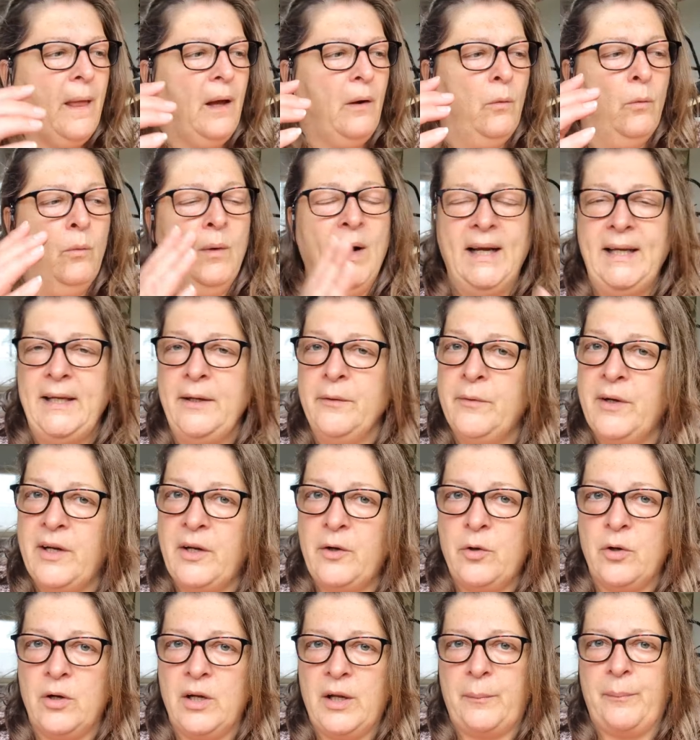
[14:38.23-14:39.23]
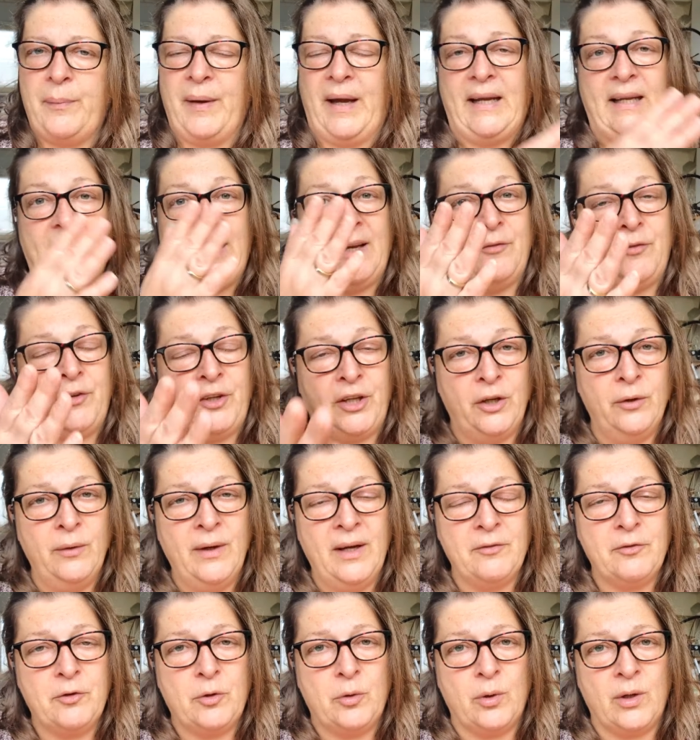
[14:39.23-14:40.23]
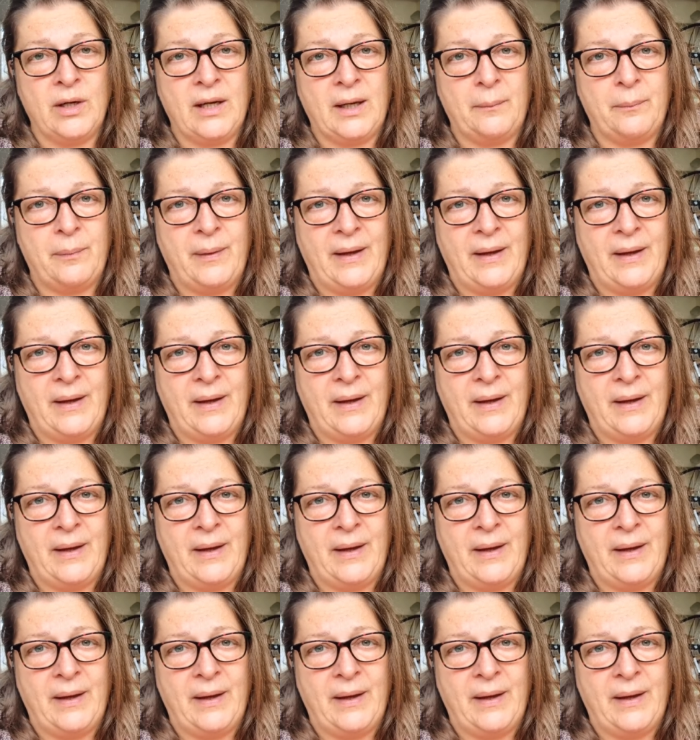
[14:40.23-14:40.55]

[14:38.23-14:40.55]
When you're in chronic pain, if you have chronic